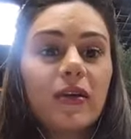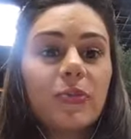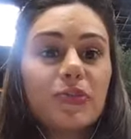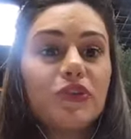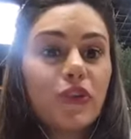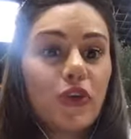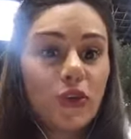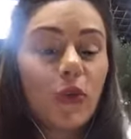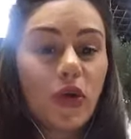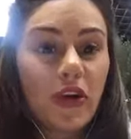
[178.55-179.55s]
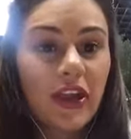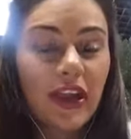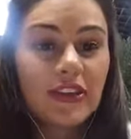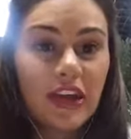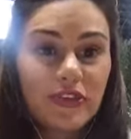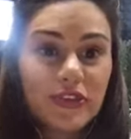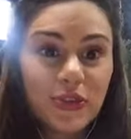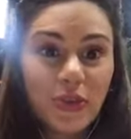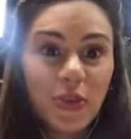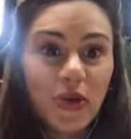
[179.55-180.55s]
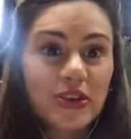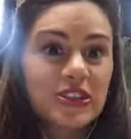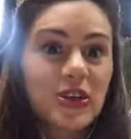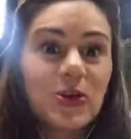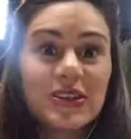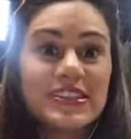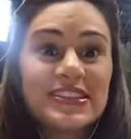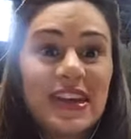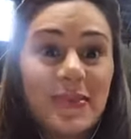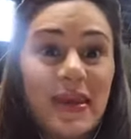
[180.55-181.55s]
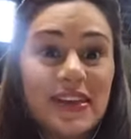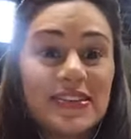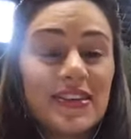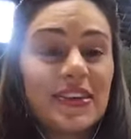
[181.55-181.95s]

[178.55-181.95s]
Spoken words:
before the work and after the work, so it's amazing